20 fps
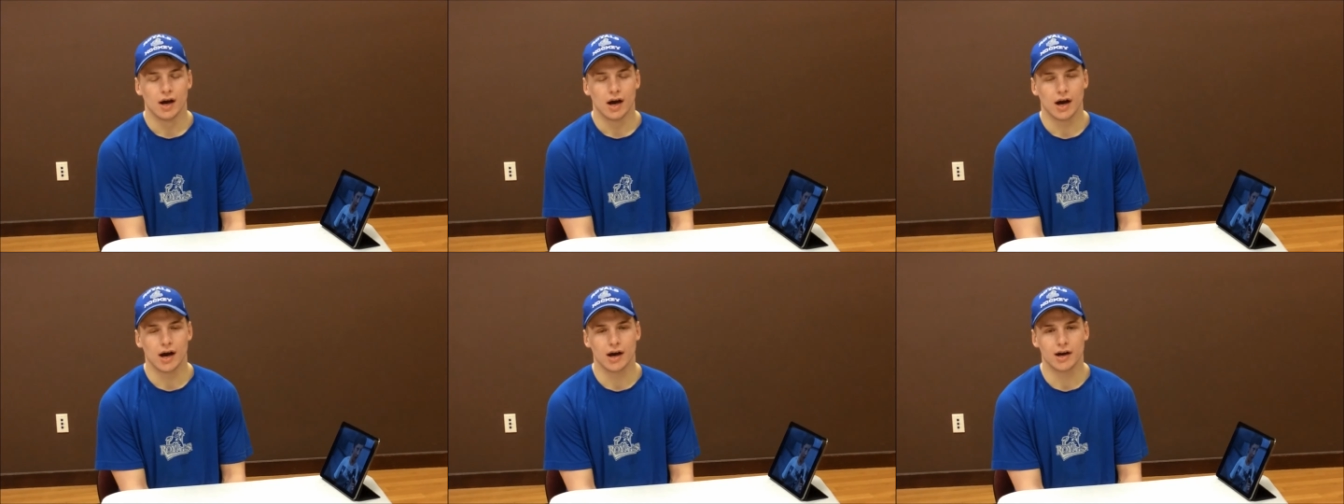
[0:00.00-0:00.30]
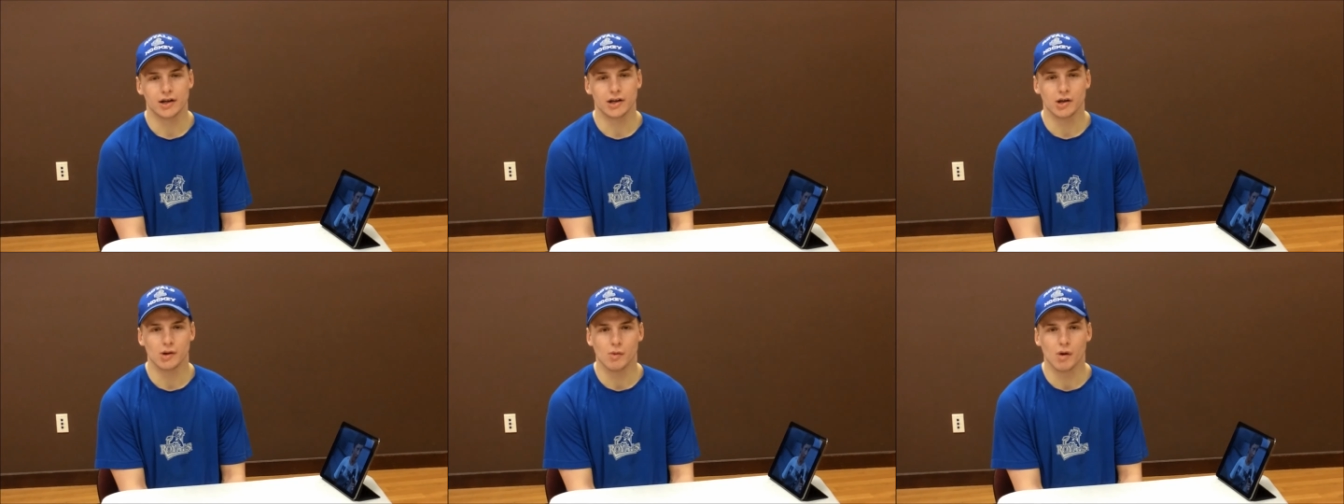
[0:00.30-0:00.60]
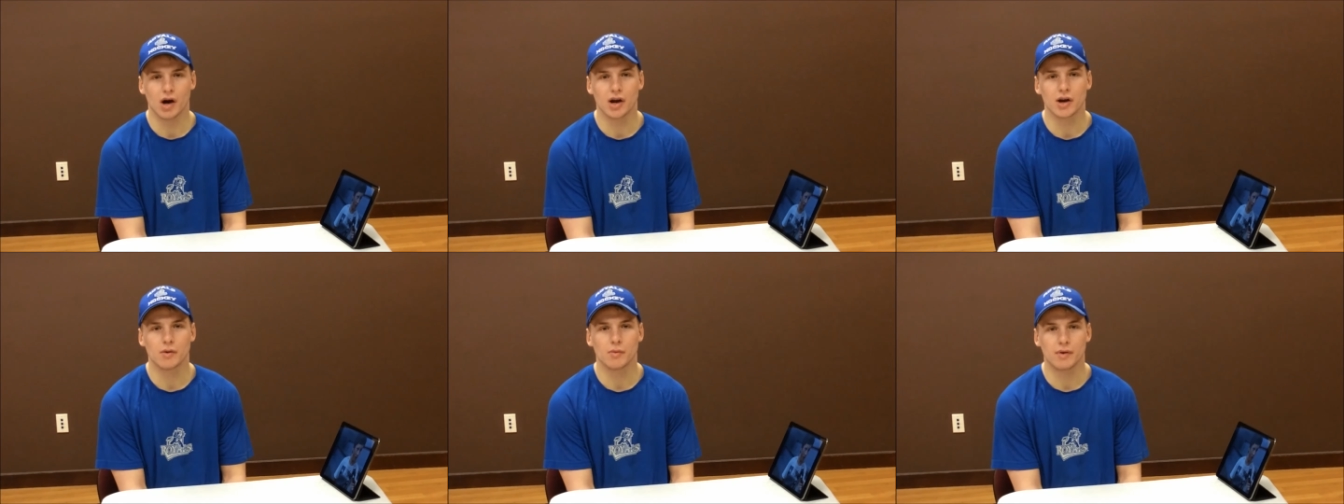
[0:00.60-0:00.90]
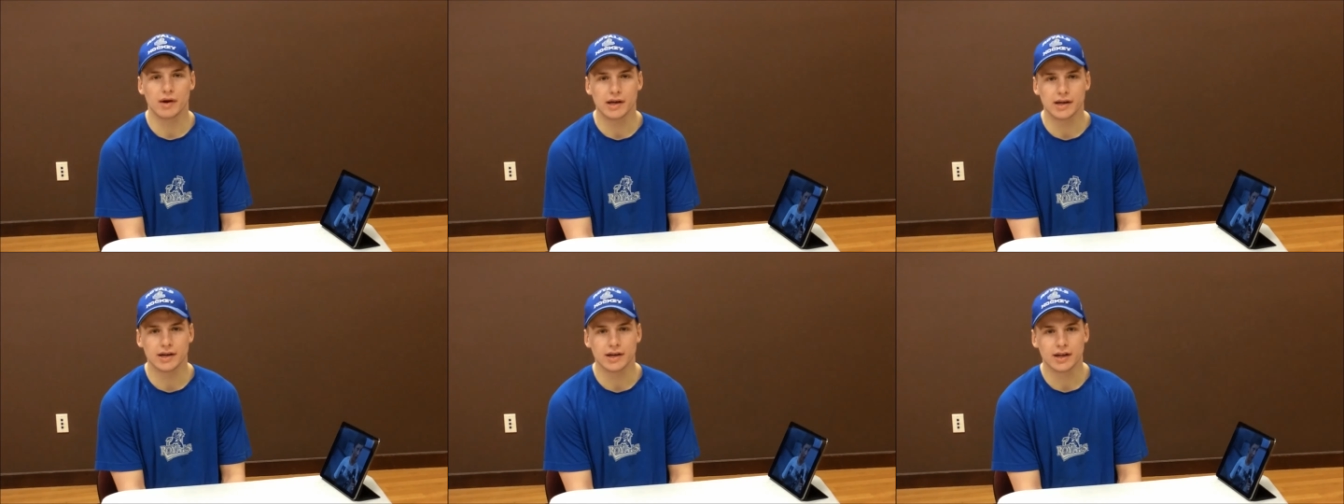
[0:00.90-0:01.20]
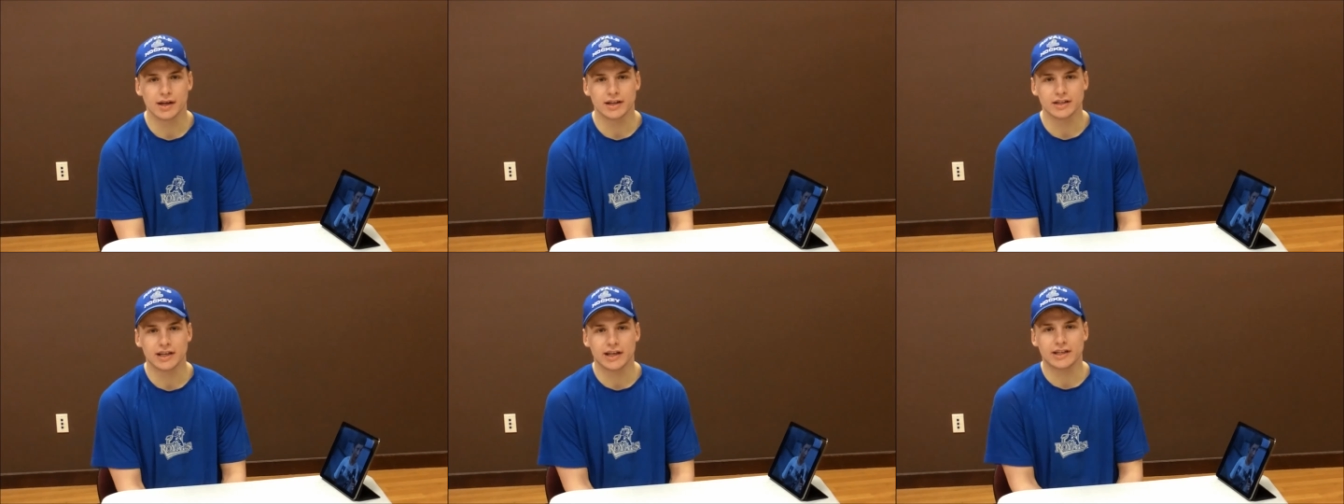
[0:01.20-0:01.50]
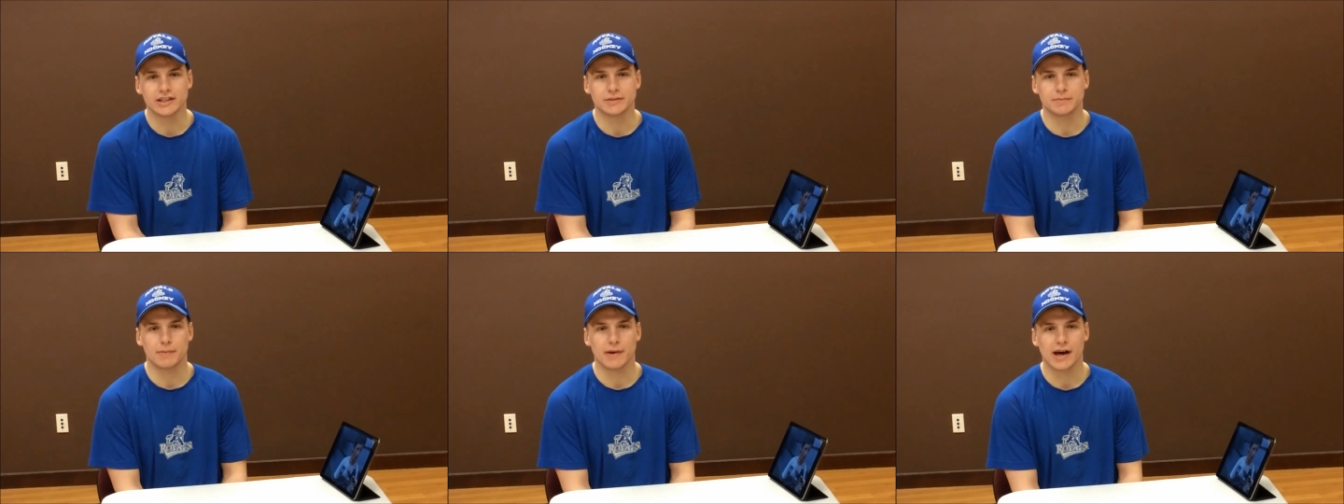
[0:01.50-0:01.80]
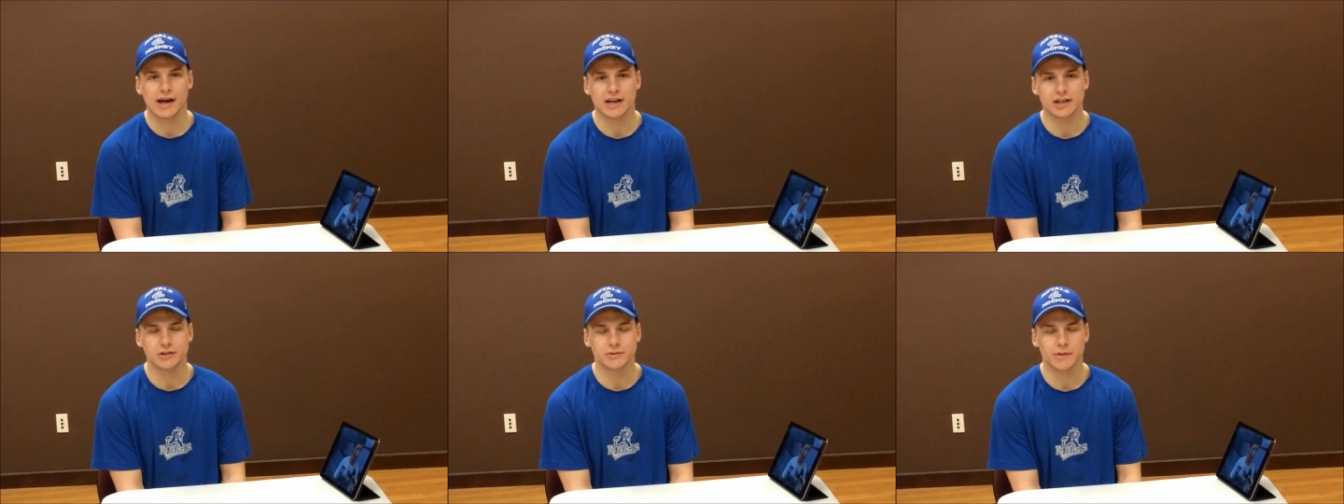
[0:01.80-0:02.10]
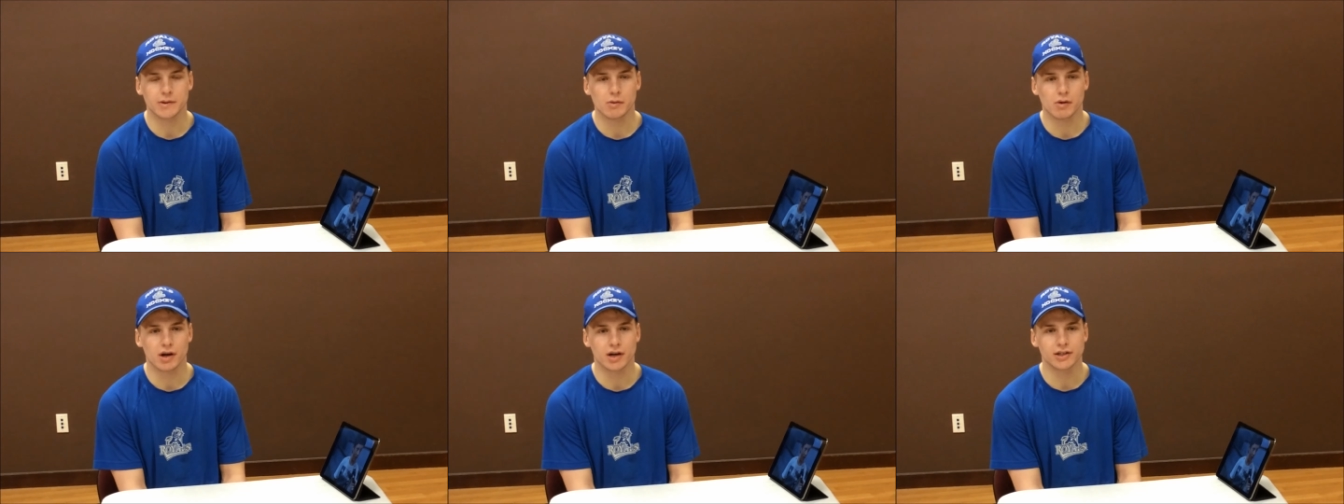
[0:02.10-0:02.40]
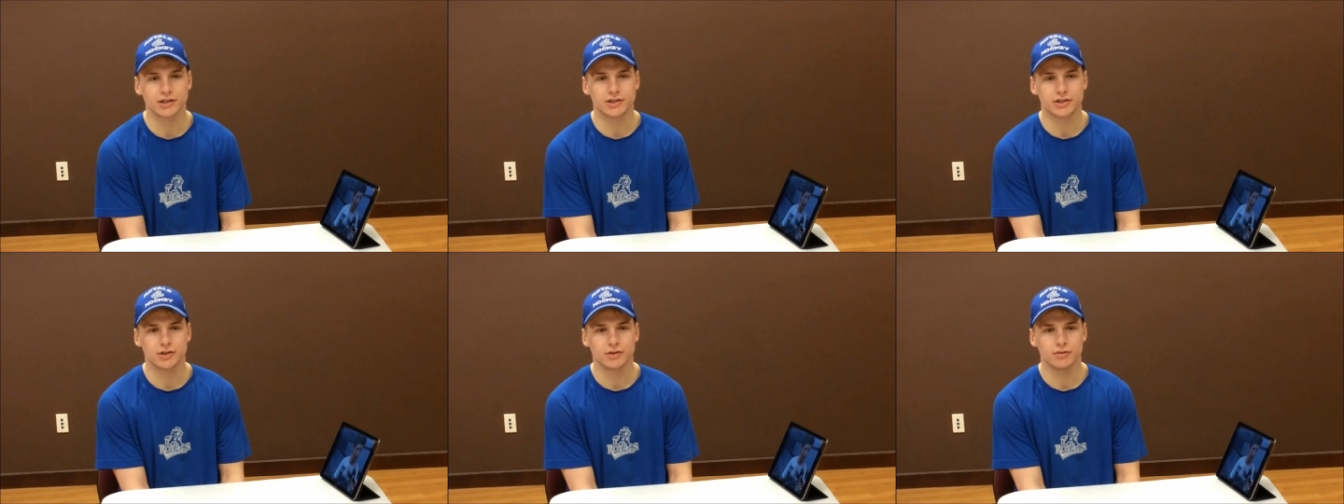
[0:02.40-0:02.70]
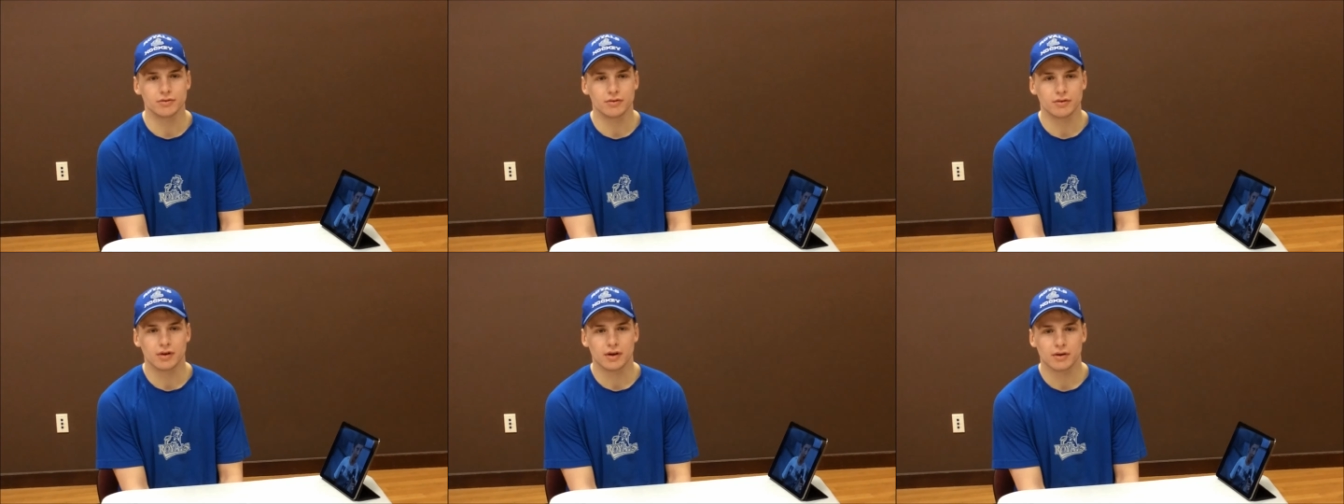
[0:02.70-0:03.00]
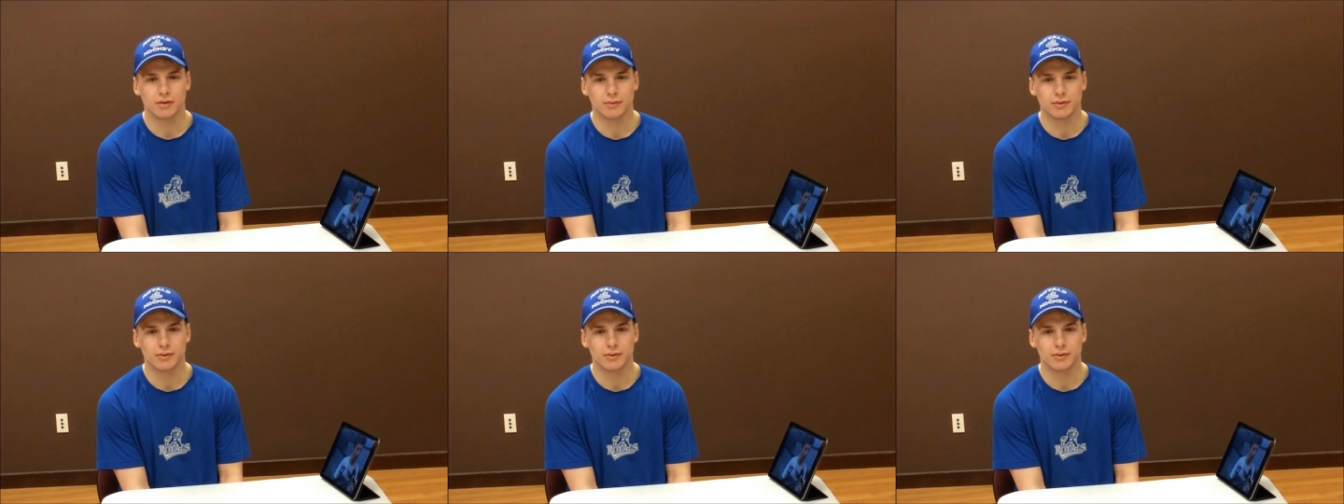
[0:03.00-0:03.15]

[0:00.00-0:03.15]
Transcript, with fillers: uh, you want to win as bad as we wanted to